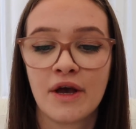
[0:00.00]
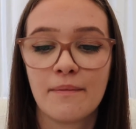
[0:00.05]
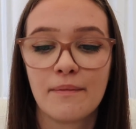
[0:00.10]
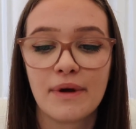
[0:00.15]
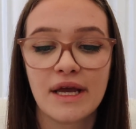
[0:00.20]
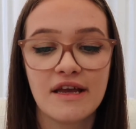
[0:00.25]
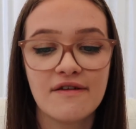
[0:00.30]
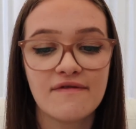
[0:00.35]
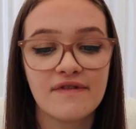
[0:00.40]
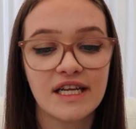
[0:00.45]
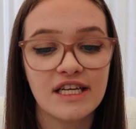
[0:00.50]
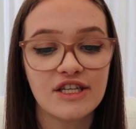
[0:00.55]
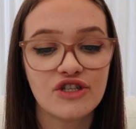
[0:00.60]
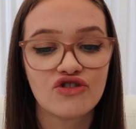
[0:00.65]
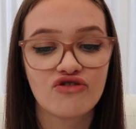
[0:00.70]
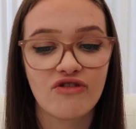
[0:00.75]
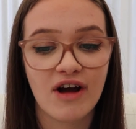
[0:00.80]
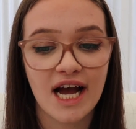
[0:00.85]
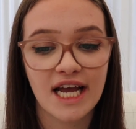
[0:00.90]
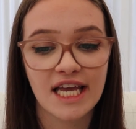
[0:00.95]
but even in
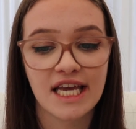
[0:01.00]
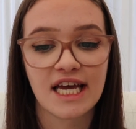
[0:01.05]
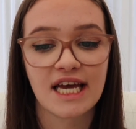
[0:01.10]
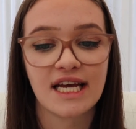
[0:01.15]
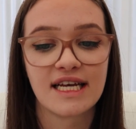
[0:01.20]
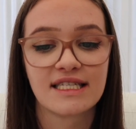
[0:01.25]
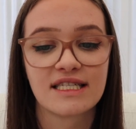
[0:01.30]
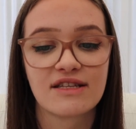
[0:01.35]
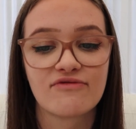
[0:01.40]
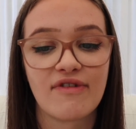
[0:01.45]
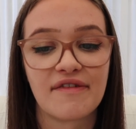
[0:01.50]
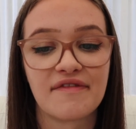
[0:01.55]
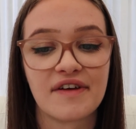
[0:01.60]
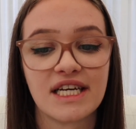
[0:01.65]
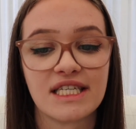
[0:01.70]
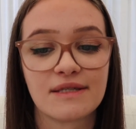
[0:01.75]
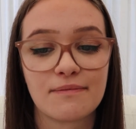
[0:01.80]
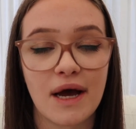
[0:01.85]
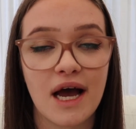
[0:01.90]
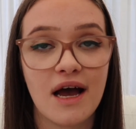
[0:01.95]
dry years, the river
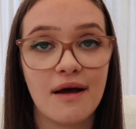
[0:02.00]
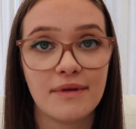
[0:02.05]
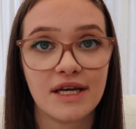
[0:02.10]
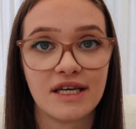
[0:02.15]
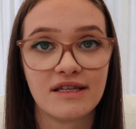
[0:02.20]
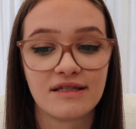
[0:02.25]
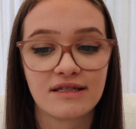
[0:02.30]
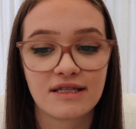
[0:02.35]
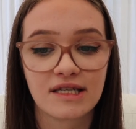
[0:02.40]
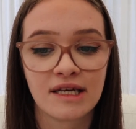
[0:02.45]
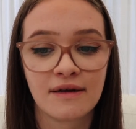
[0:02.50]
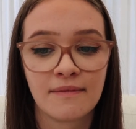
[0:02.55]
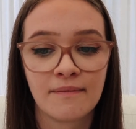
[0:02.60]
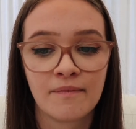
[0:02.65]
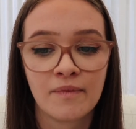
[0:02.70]
is permanent.